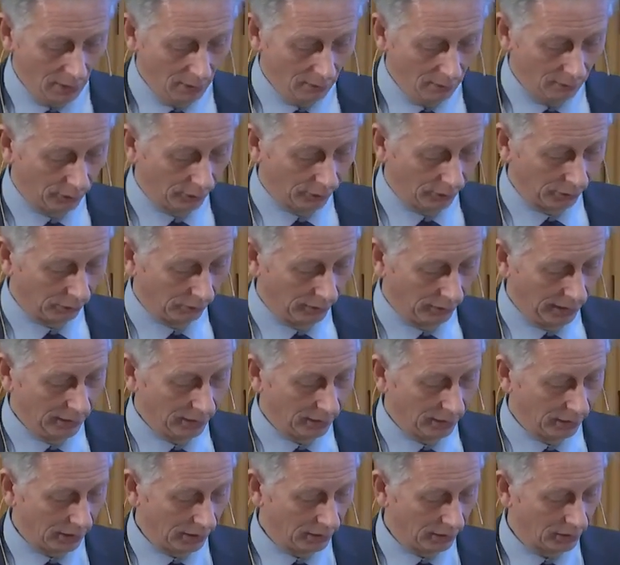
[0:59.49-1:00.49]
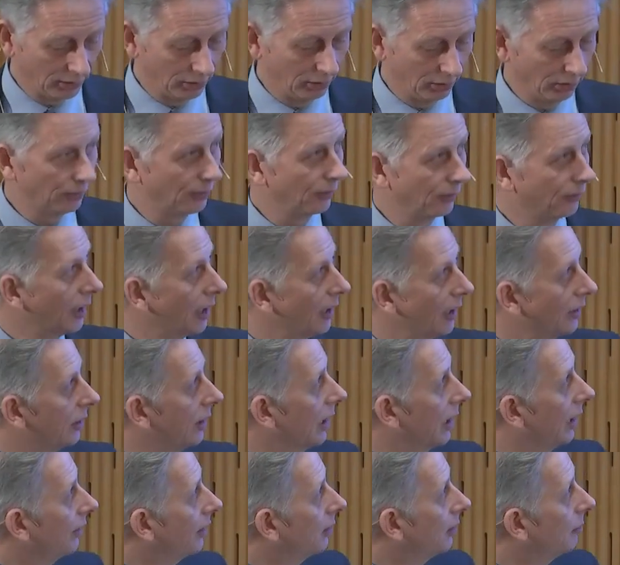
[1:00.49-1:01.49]
for the green, the digital, defence
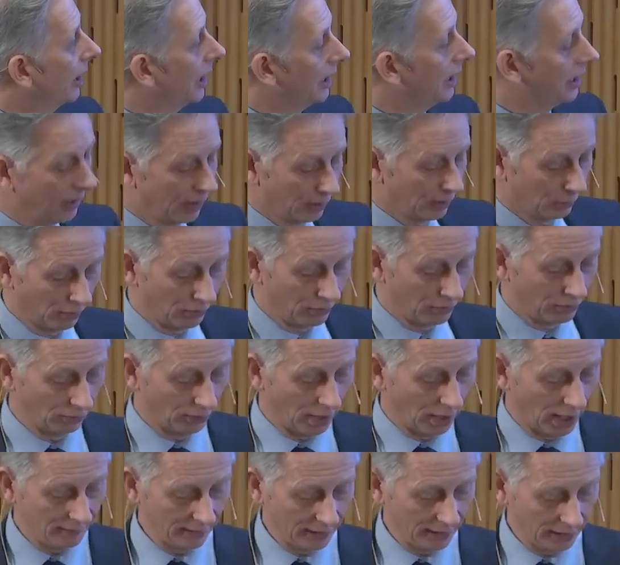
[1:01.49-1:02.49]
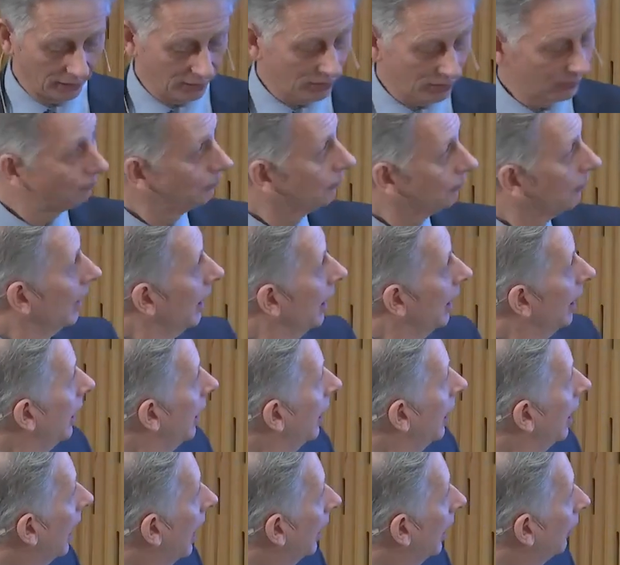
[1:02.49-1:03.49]
and aerospace is what's driving us.
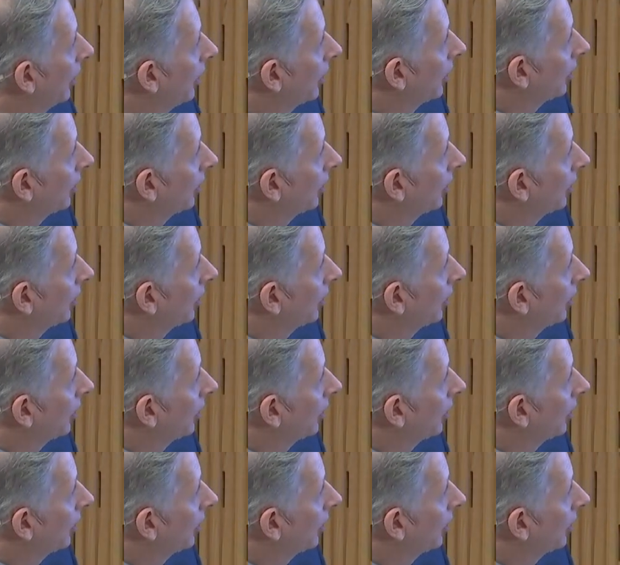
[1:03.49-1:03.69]
And we